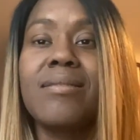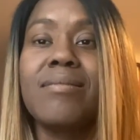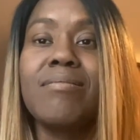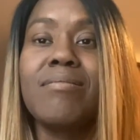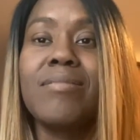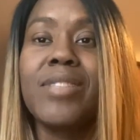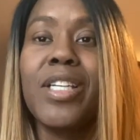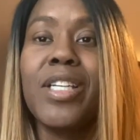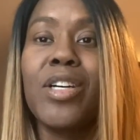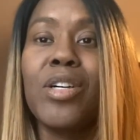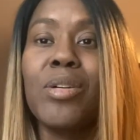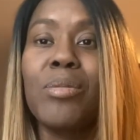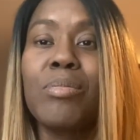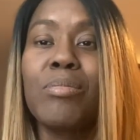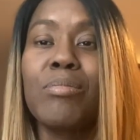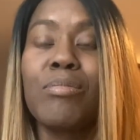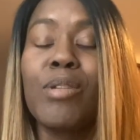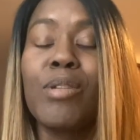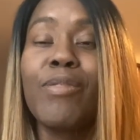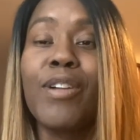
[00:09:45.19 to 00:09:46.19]
you know,
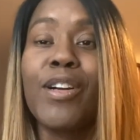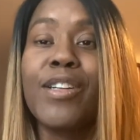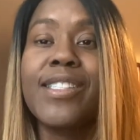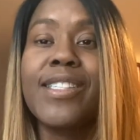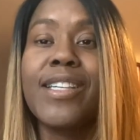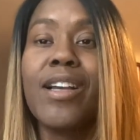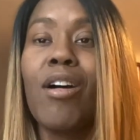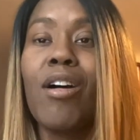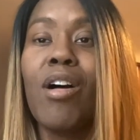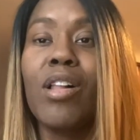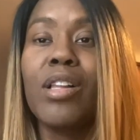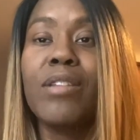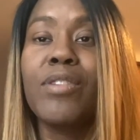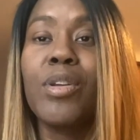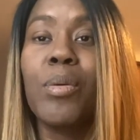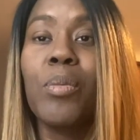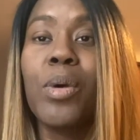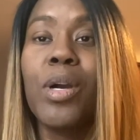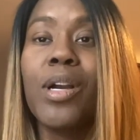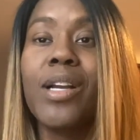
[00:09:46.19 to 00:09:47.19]
reversing all of the
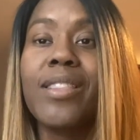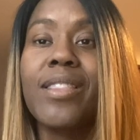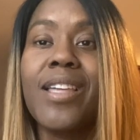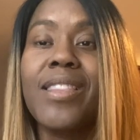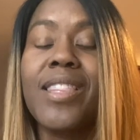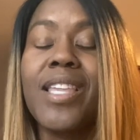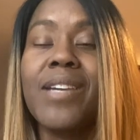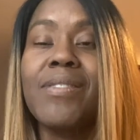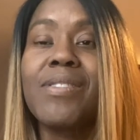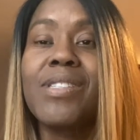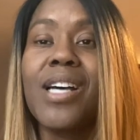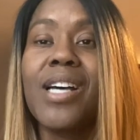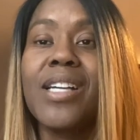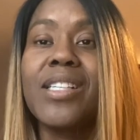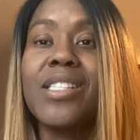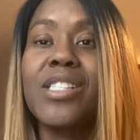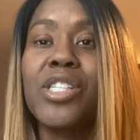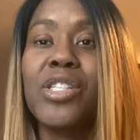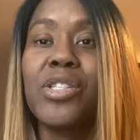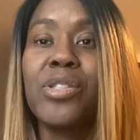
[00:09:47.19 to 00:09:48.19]
work that they've
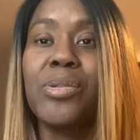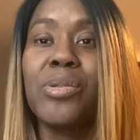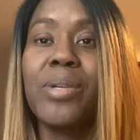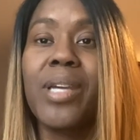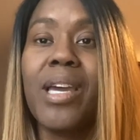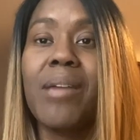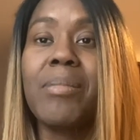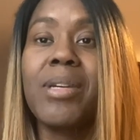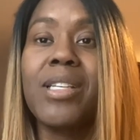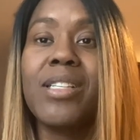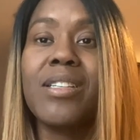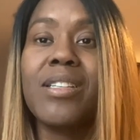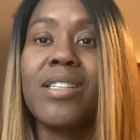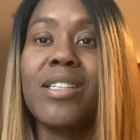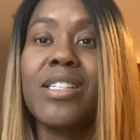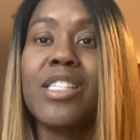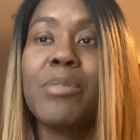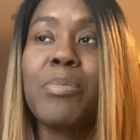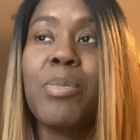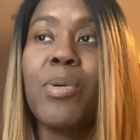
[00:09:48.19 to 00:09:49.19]
done to get me to
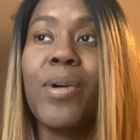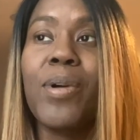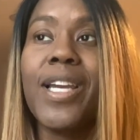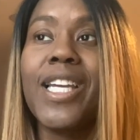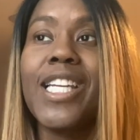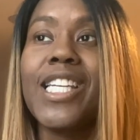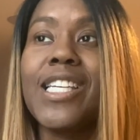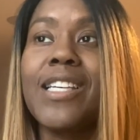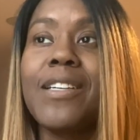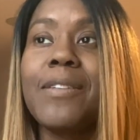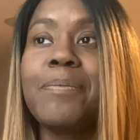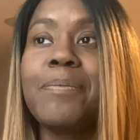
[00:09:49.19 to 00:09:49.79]
this point.